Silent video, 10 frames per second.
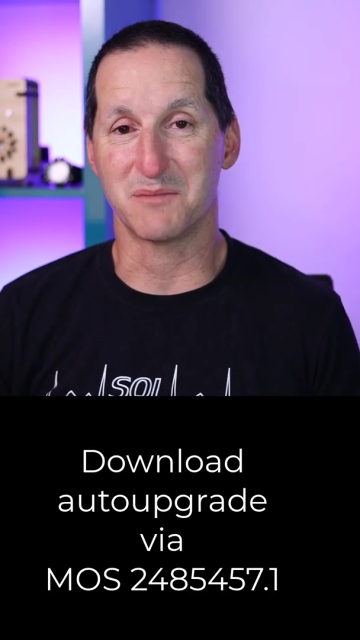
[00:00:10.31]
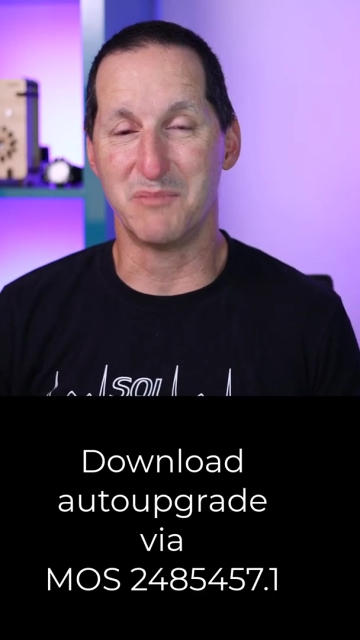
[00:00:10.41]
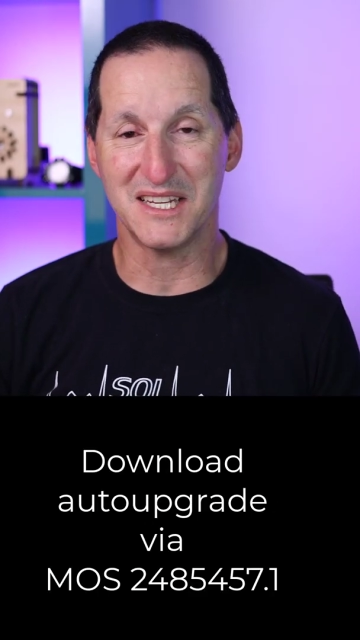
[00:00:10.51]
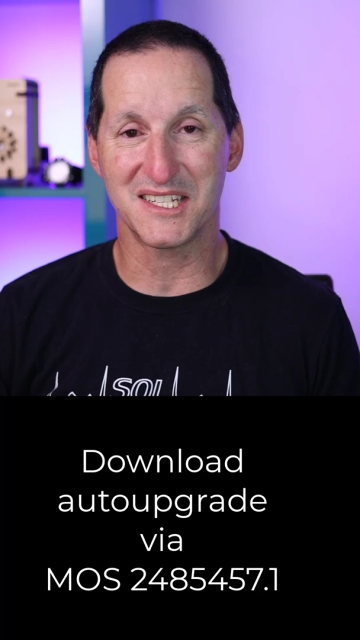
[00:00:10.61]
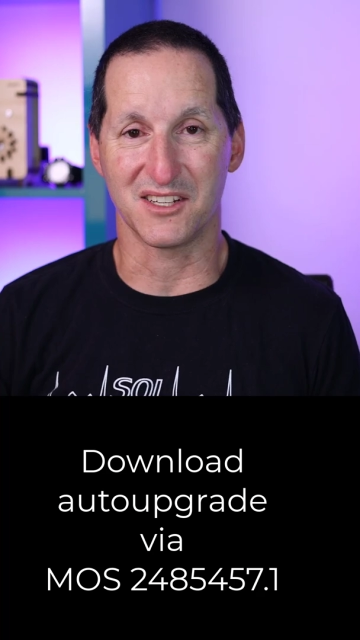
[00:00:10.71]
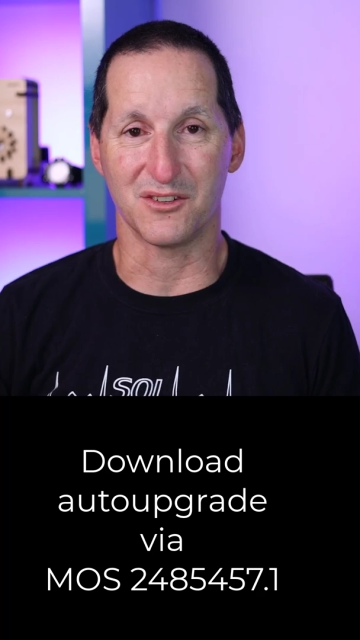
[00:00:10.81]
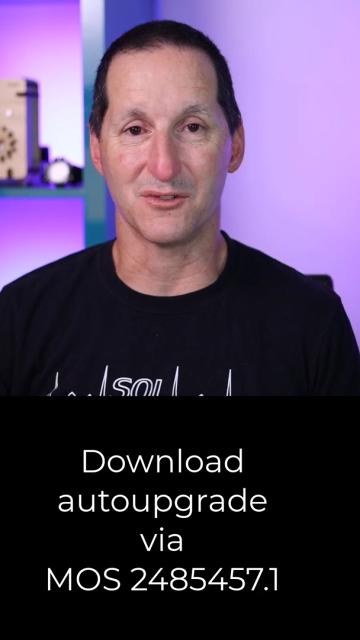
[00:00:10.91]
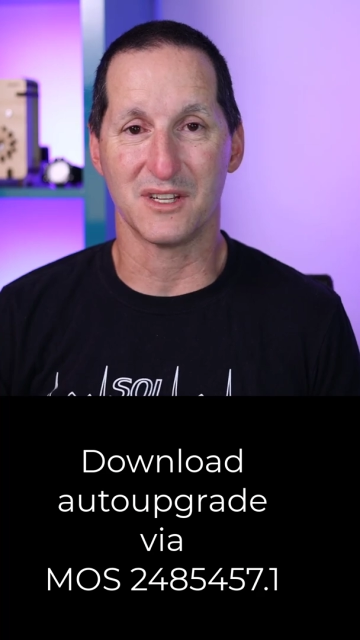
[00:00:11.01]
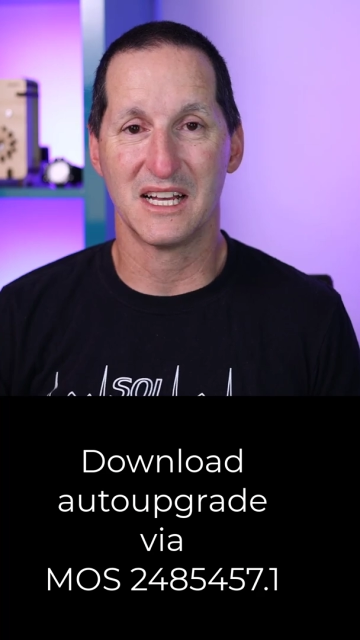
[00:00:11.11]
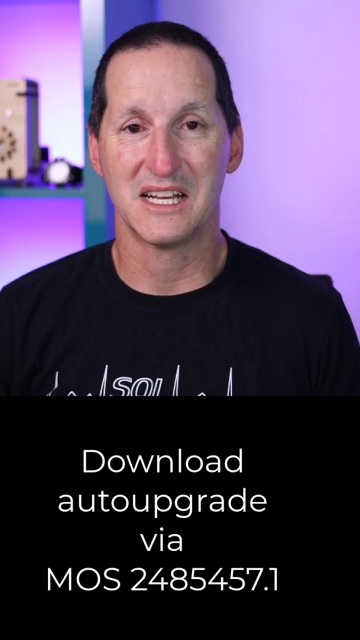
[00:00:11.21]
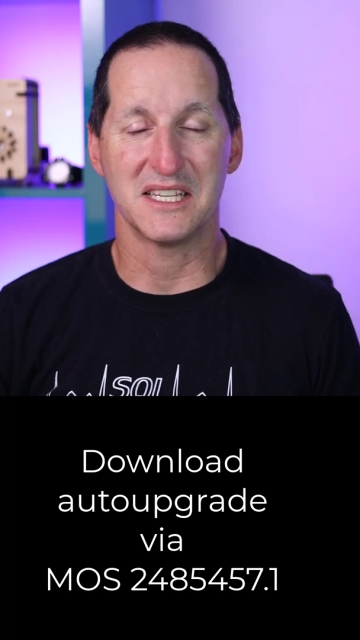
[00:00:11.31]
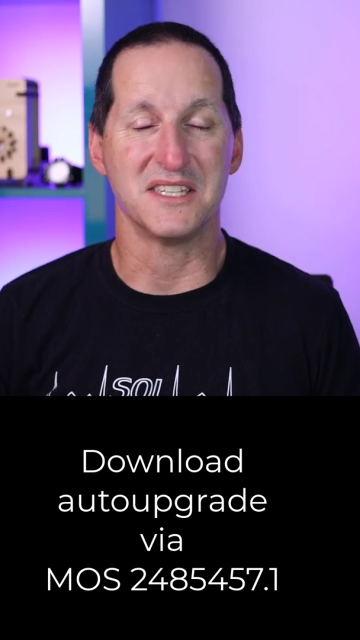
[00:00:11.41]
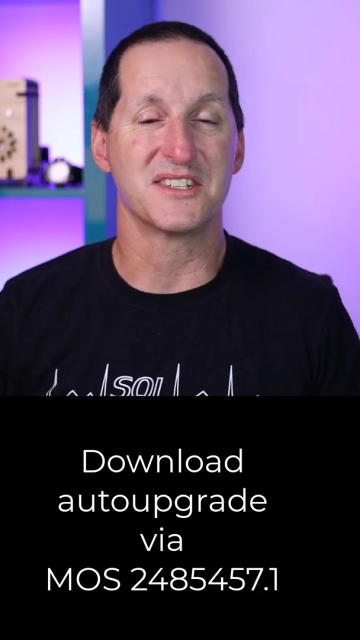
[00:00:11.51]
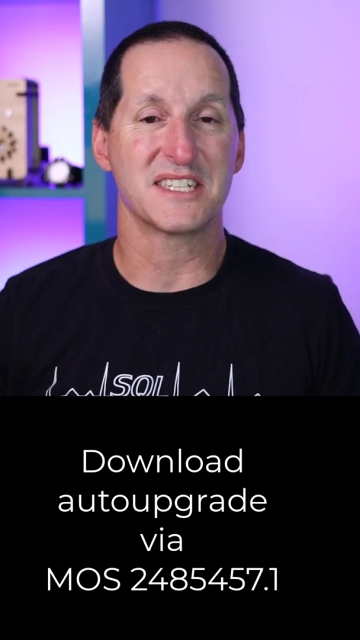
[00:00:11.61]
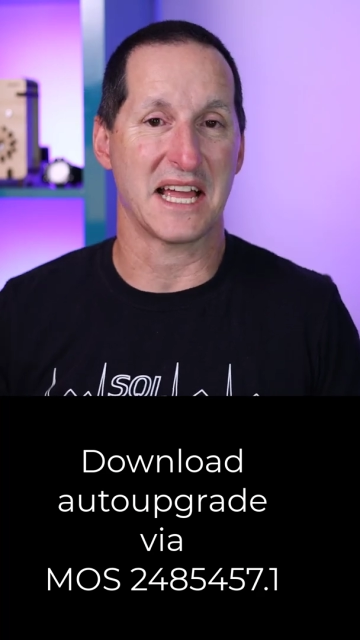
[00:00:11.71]
best to do
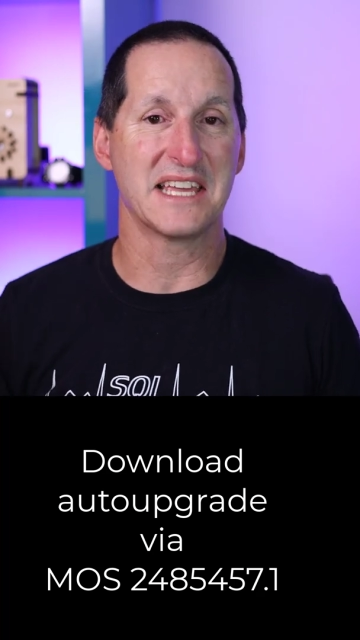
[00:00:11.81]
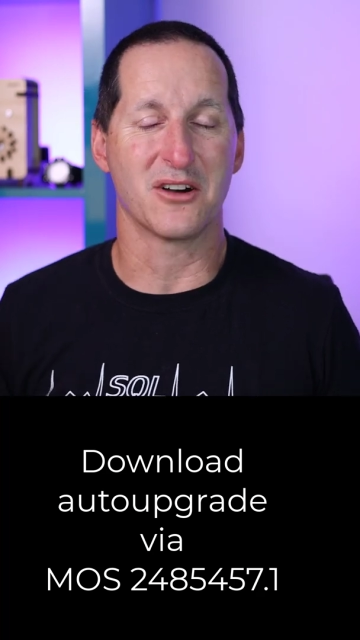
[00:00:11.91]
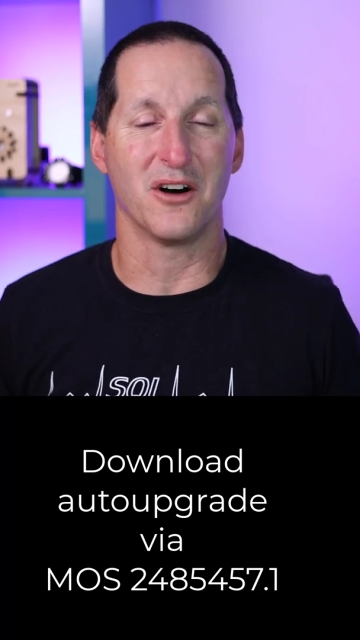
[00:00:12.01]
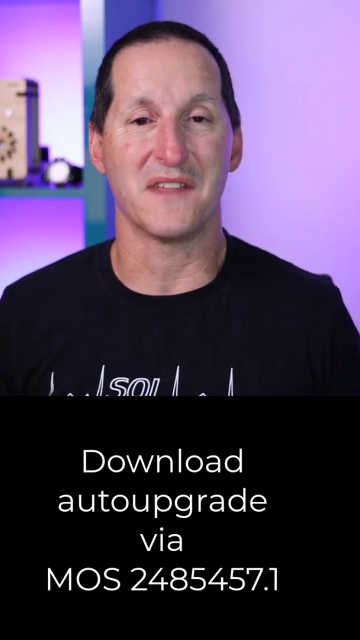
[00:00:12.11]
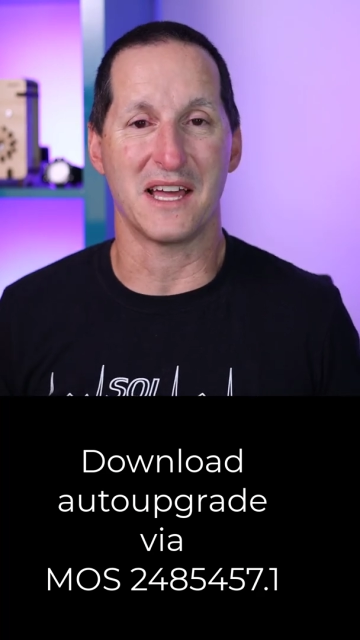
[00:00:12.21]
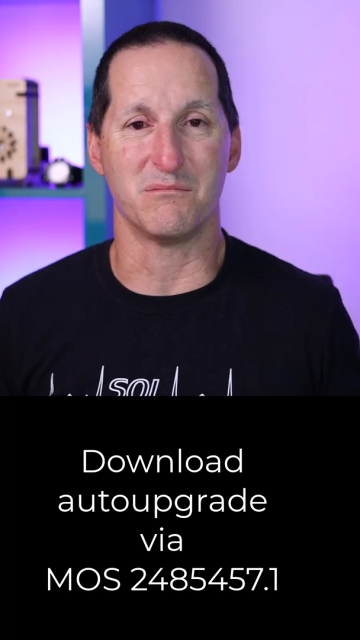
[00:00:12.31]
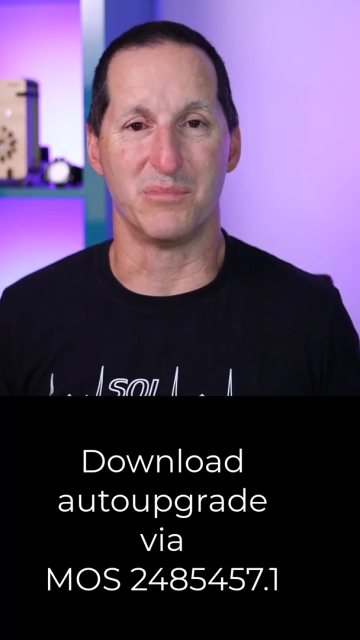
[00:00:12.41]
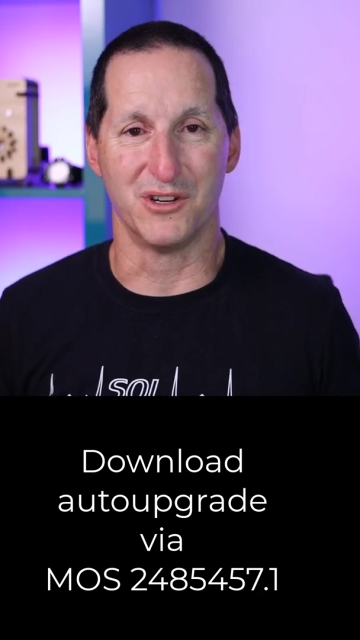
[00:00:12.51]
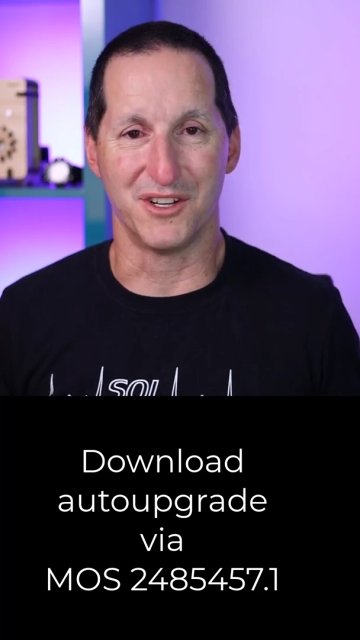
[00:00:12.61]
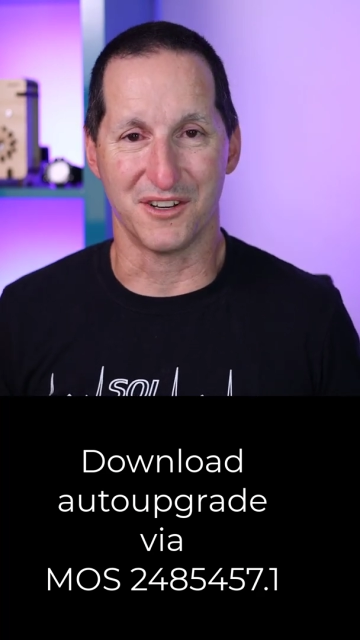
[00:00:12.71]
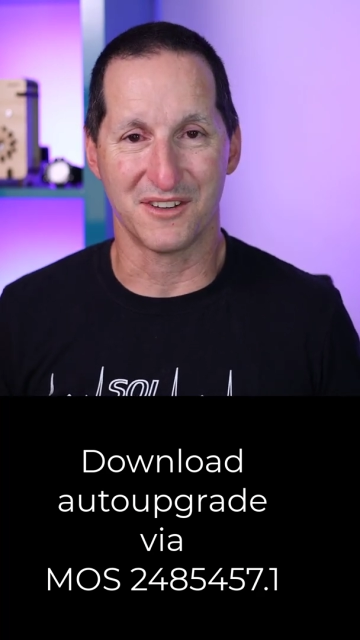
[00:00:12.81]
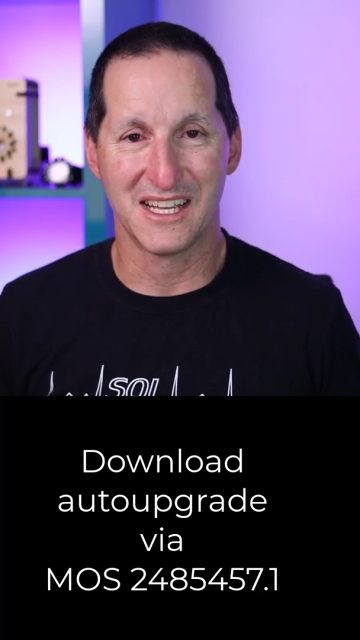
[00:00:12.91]
is take on that burden.